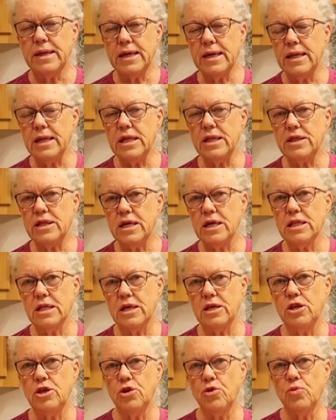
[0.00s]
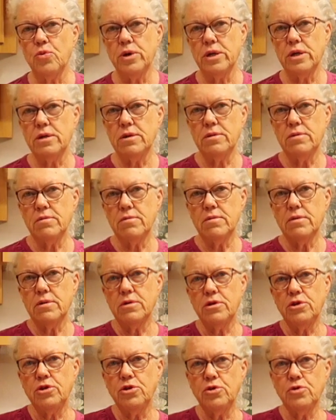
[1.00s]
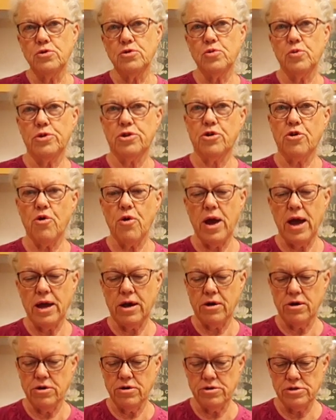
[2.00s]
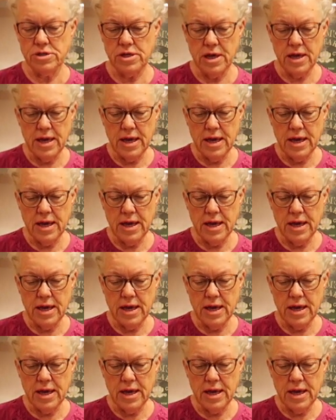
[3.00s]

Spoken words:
anything that you would use with crackers.